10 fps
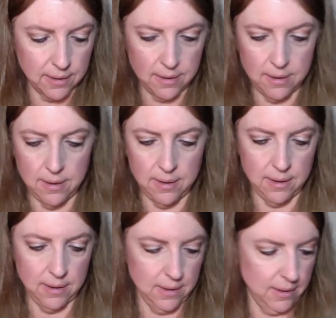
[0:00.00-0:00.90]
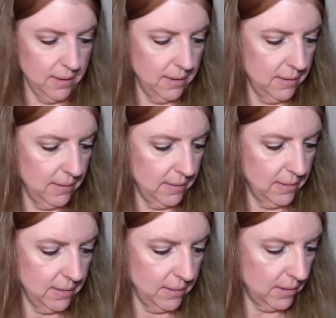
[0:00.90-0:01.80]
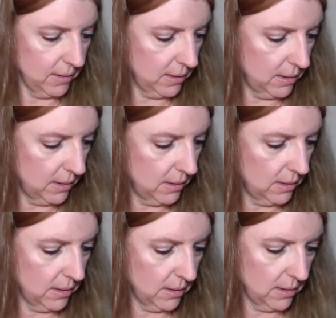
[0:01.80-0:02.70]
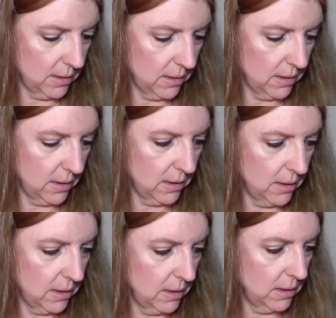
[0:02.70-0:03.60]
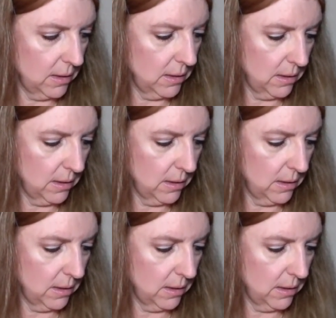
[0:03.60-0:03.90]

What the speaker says: (no one is talking)